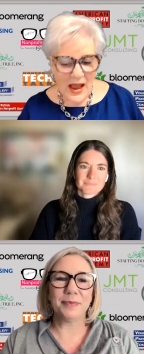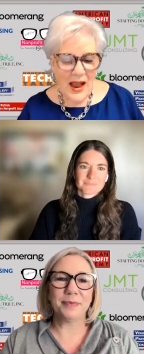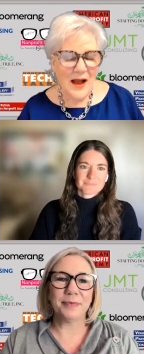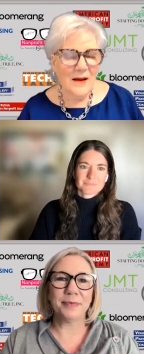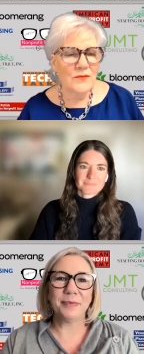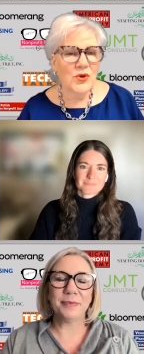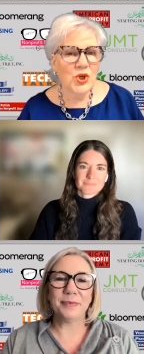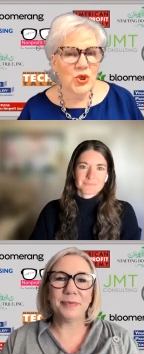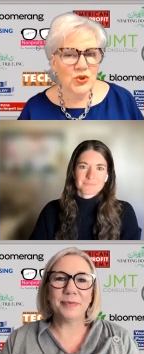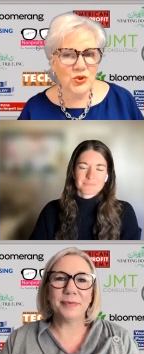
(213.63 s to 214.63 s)
Speaker 1: how
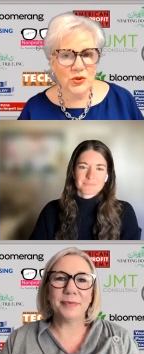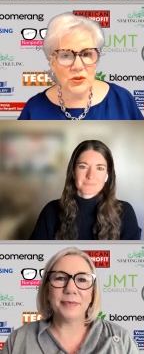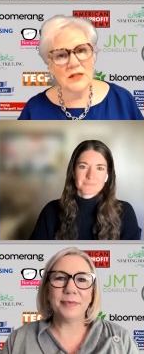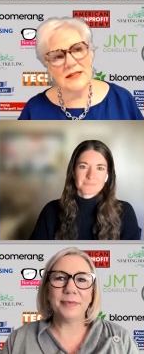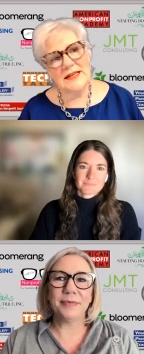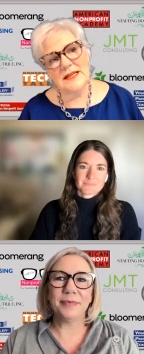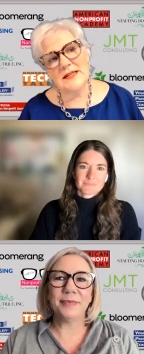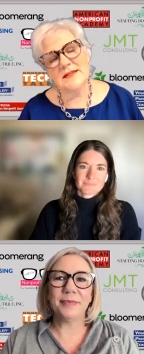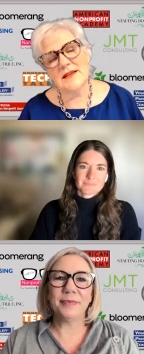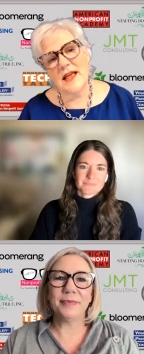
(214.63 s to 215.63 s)
neutral
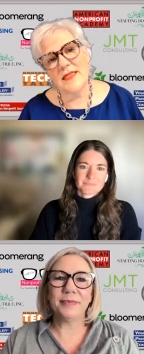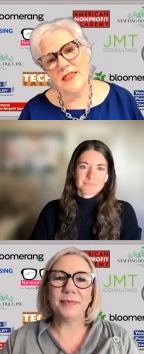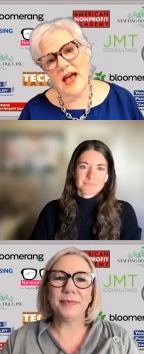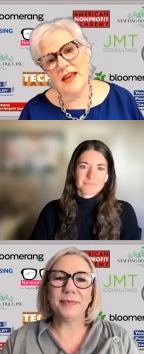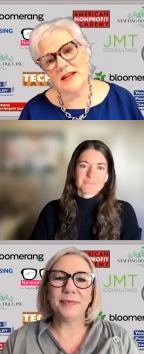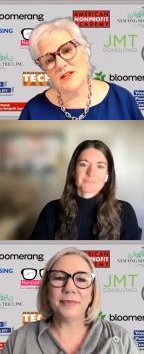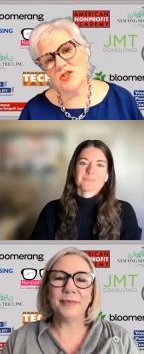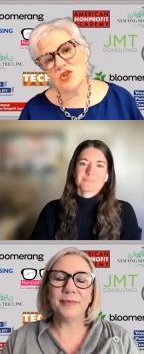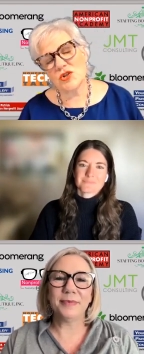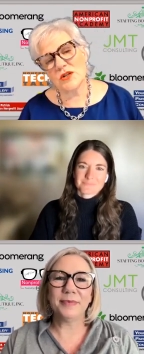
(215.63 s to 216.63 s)
is that
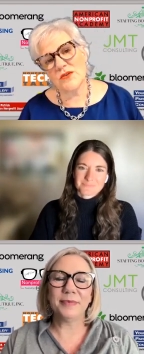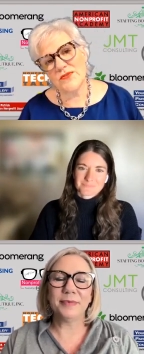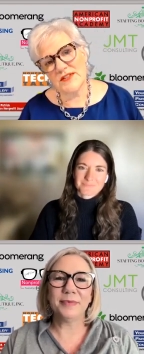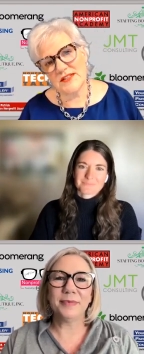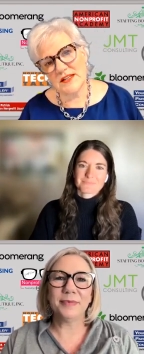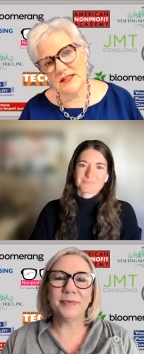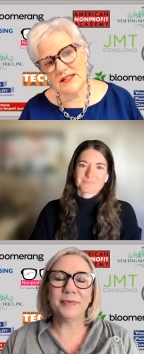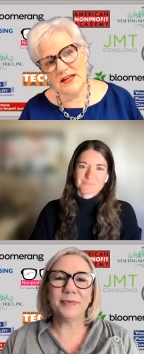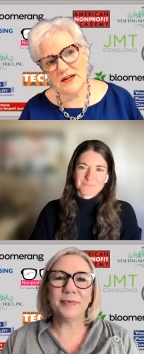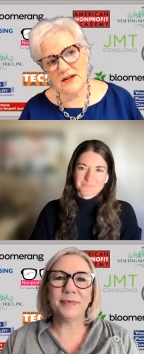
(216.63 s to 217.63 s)
external
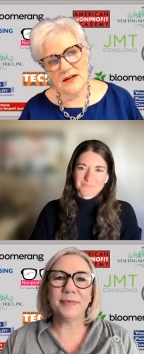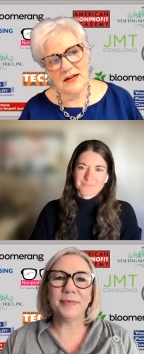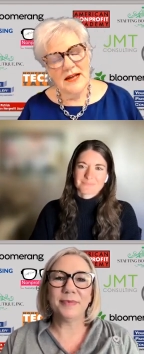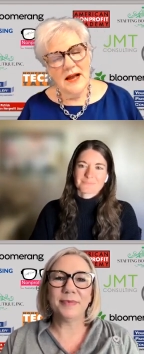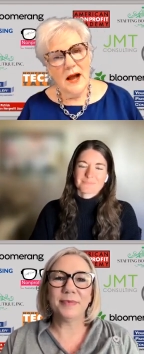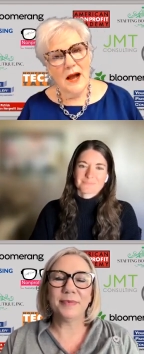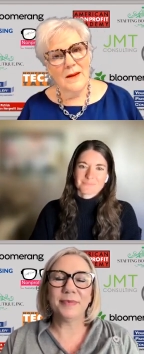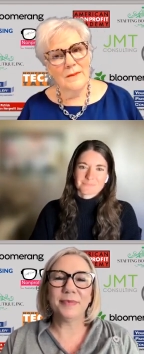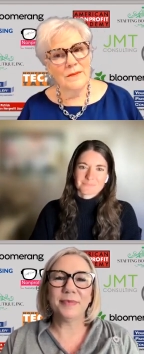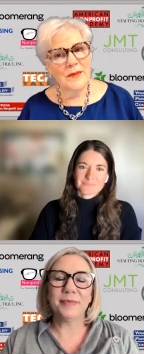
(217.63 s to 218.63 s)
facilitator?
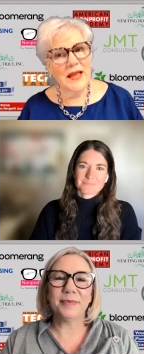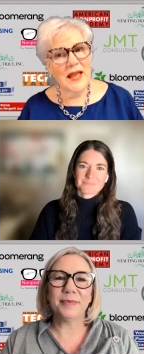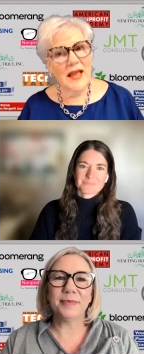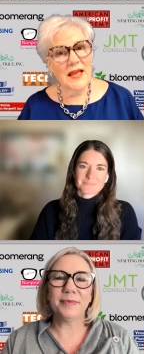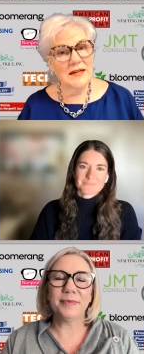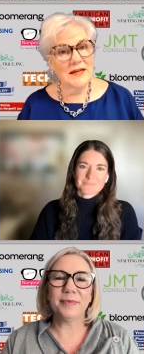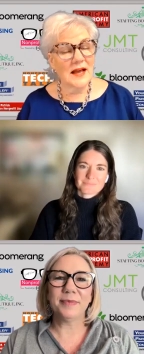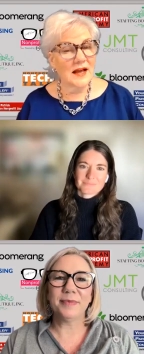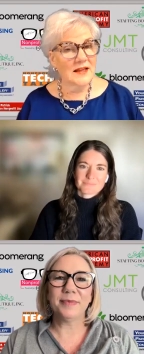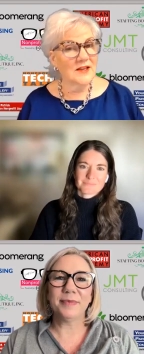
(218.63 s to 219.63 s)
Um, and,
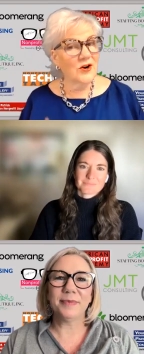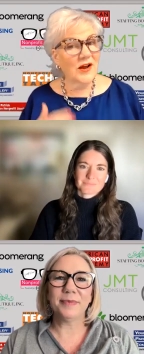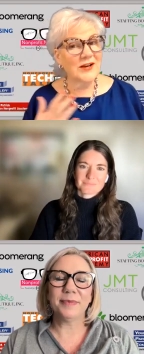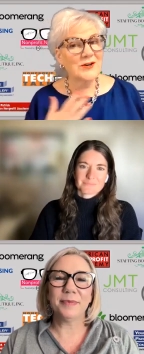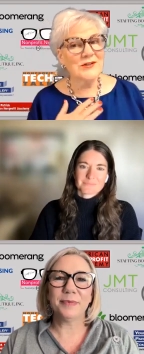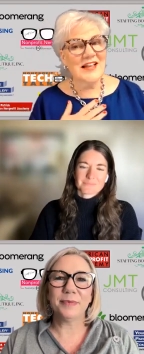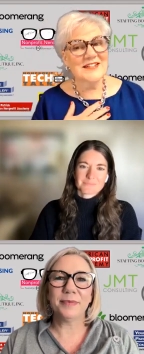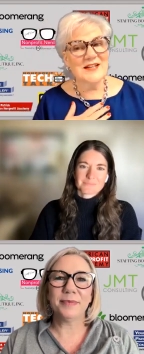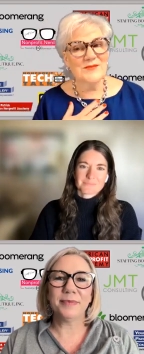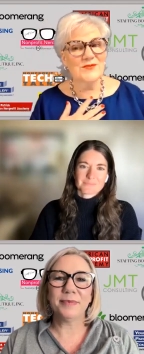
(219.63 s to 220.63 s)
you know, I hear a lot of
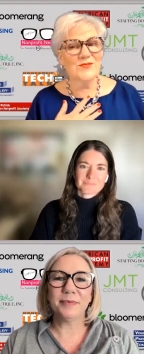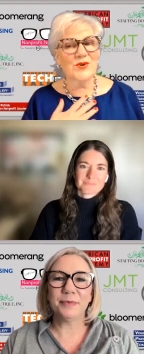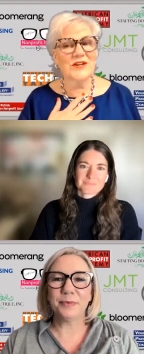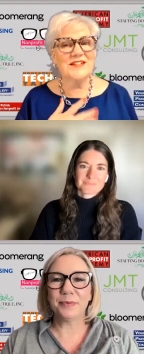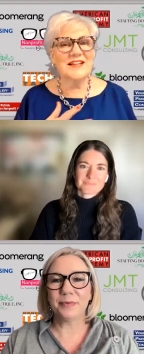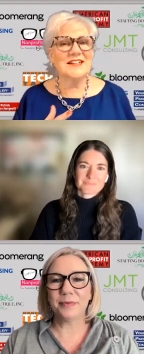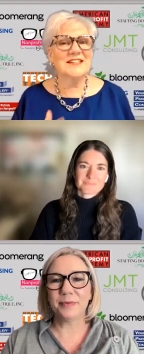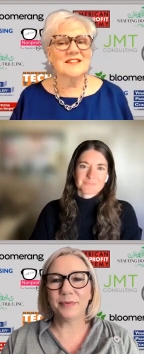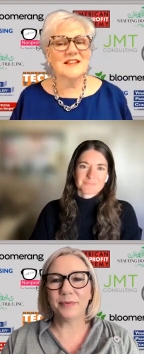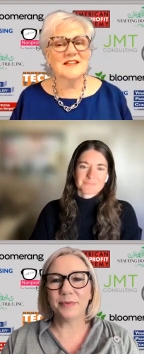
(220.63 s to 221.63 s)
times from
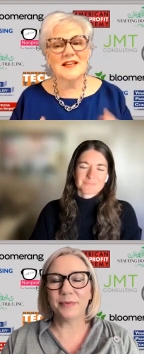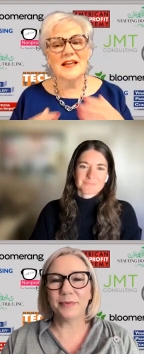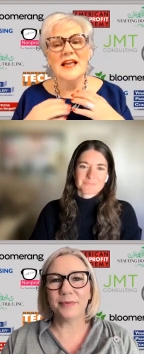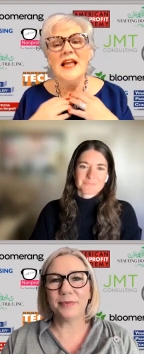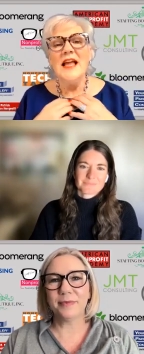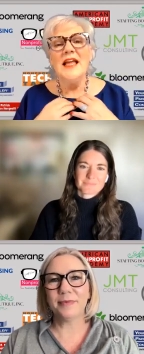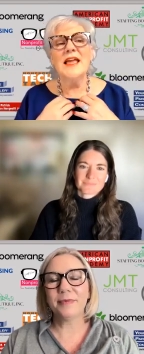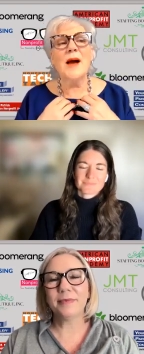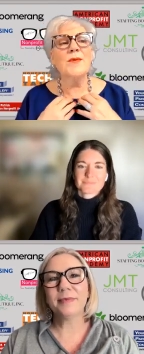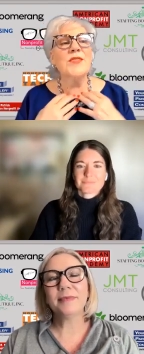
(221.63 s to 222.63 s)
organizations, they'll say,
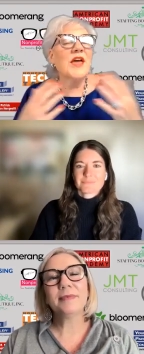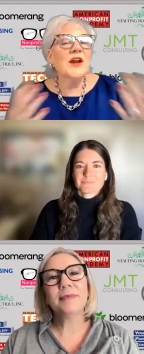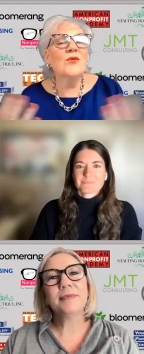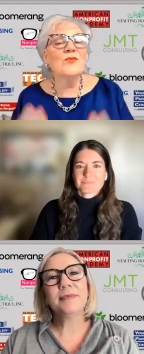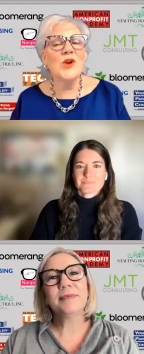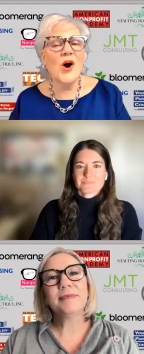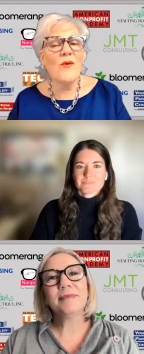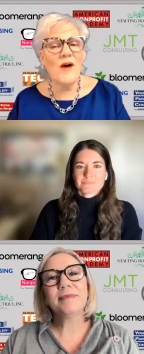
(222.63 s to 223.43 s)
yeah, but they don't know